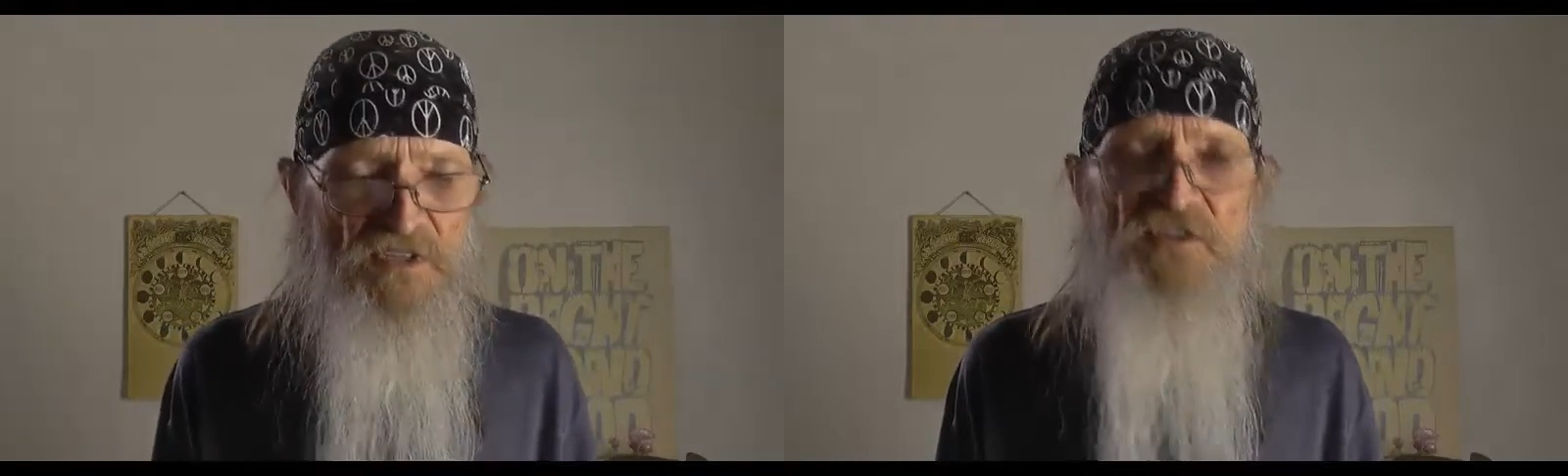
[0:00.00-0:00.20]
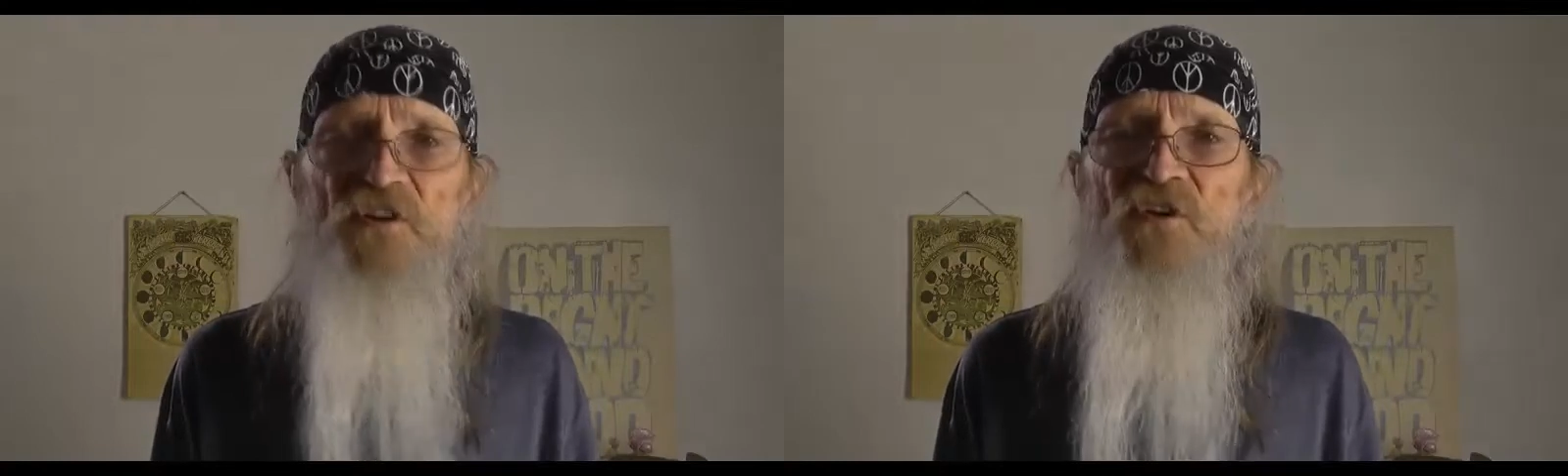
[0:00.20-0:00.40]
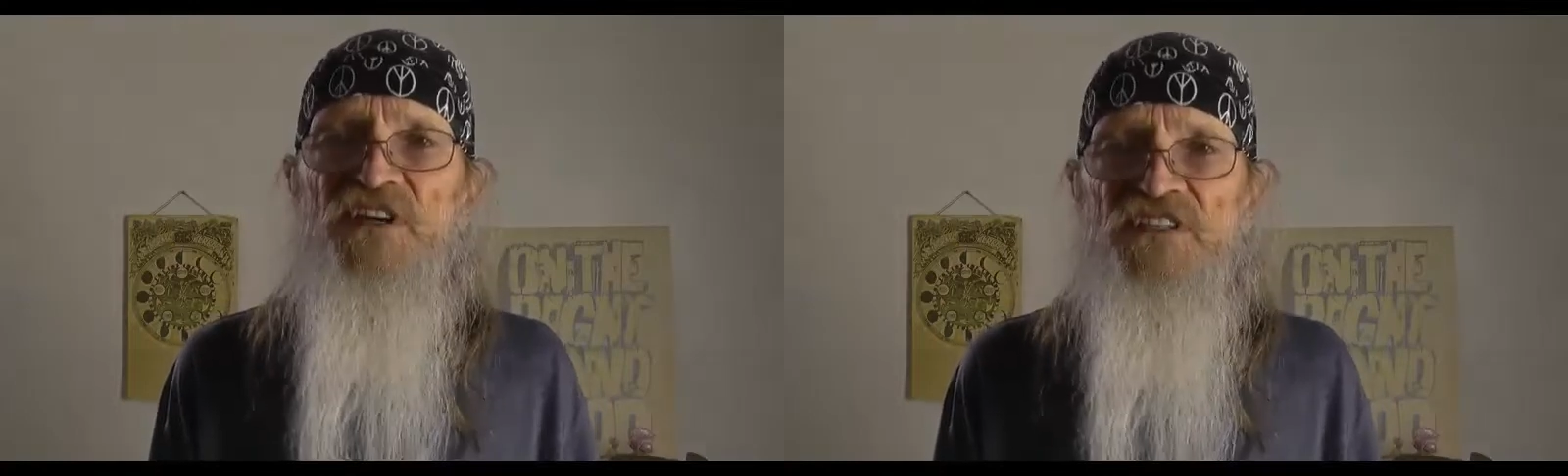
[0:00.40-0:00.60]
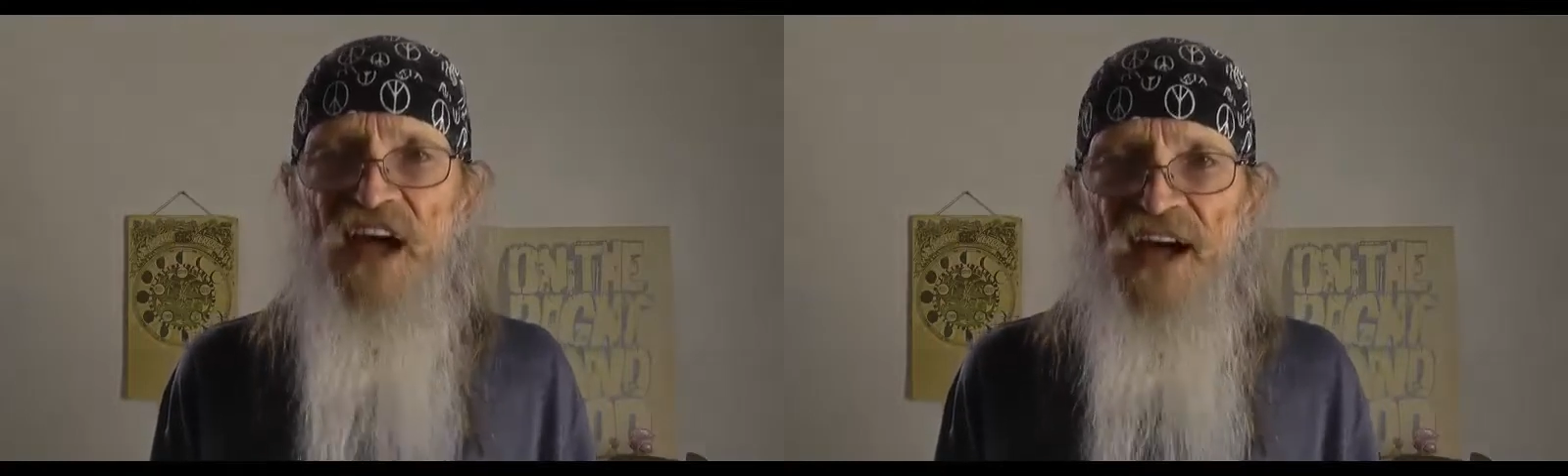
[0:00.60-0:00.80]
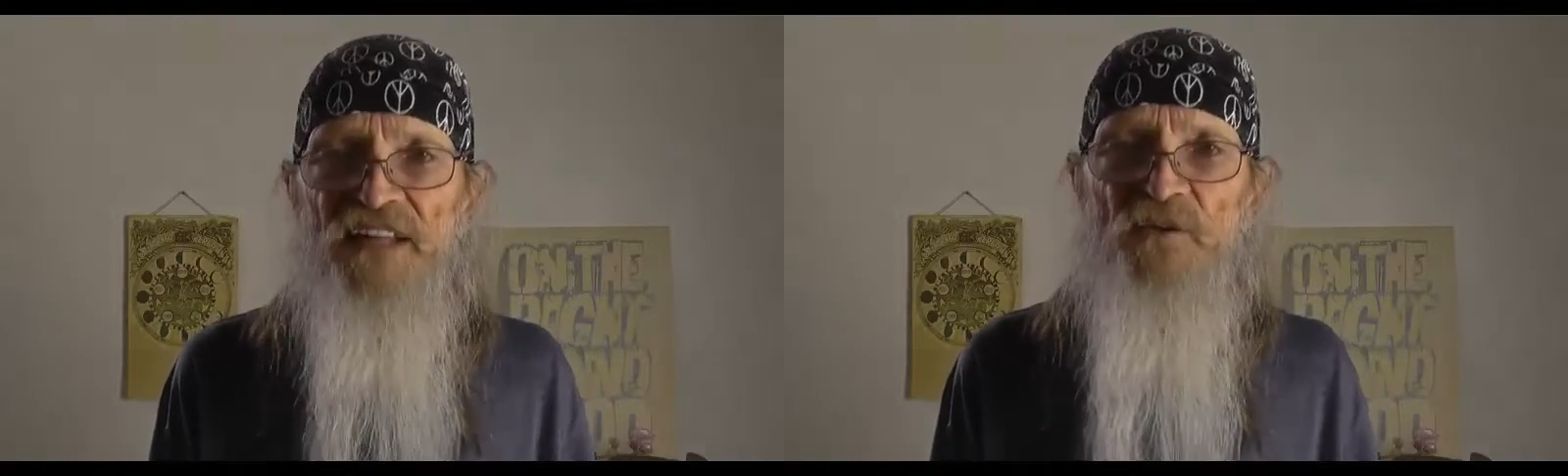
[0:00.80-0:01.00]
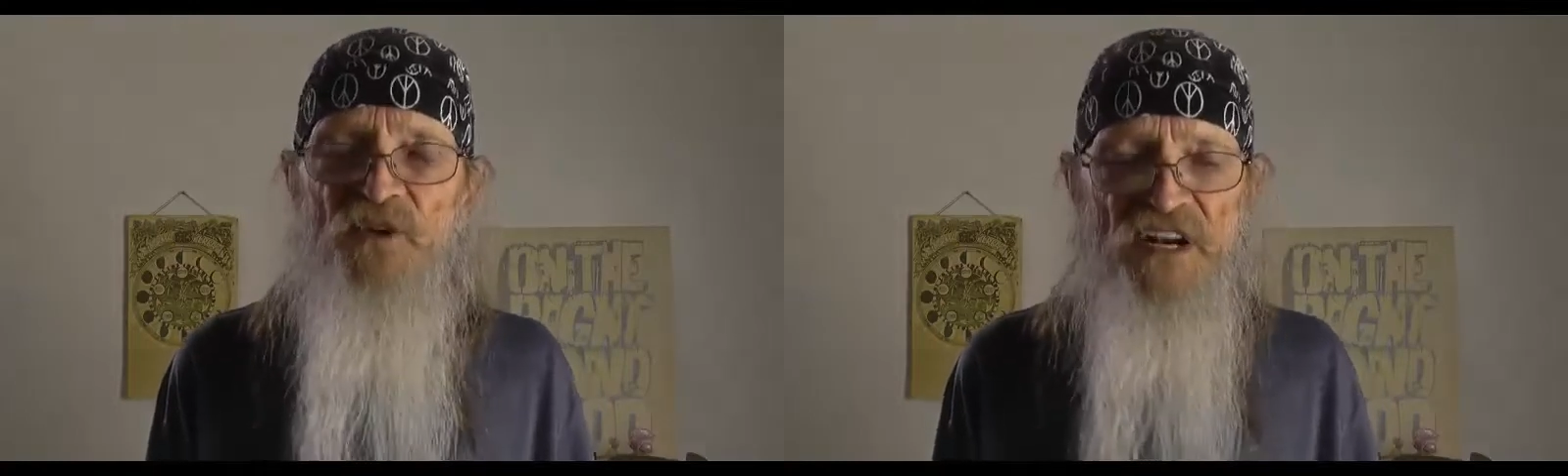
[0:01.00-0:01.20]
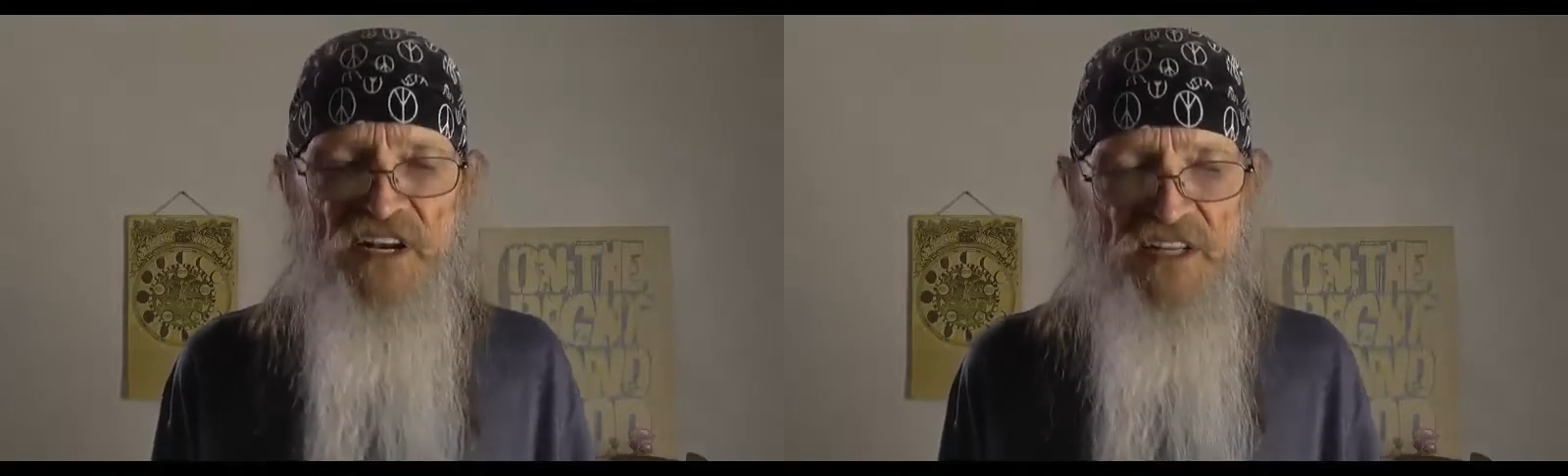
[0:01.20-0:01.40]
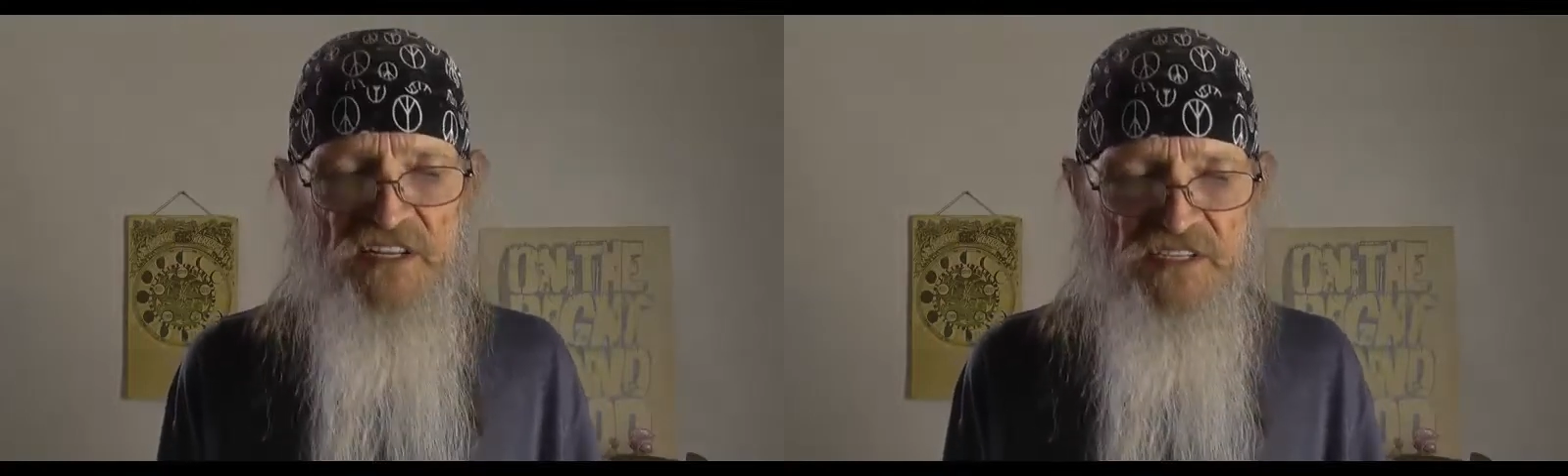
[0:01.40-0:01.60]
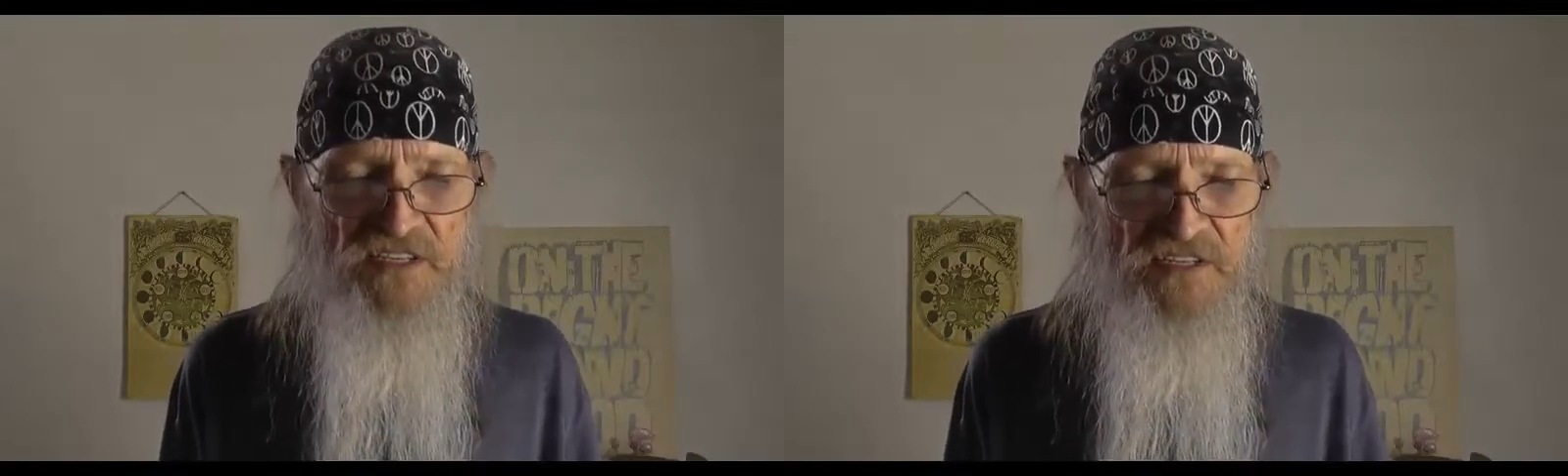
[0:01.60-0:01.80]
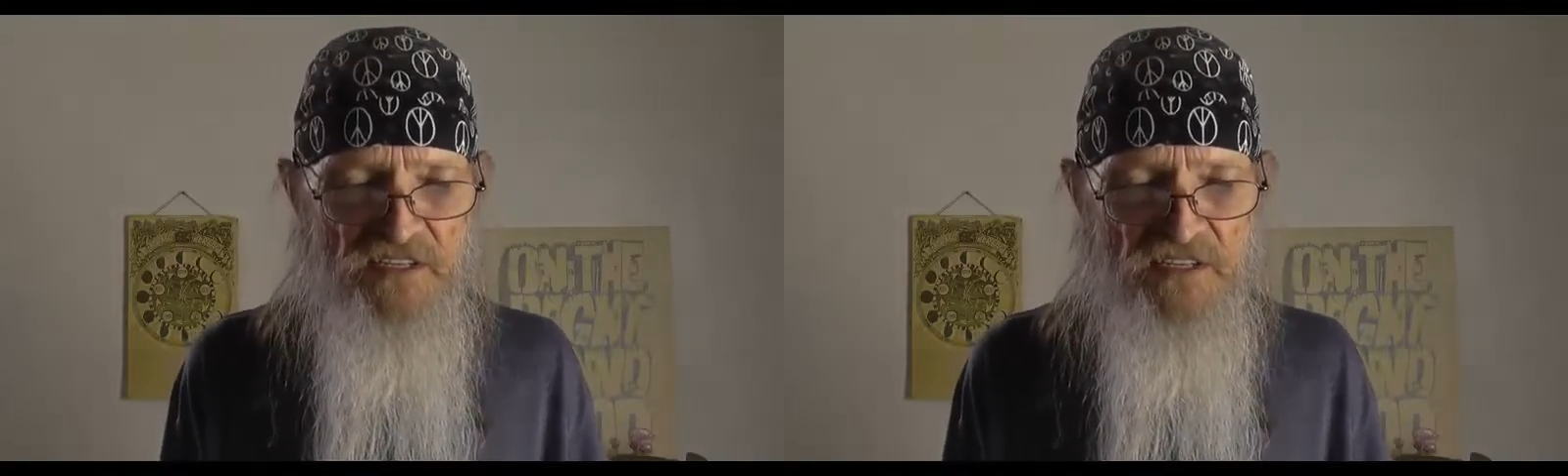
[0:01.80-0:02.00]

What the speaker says: You know exactly what it is.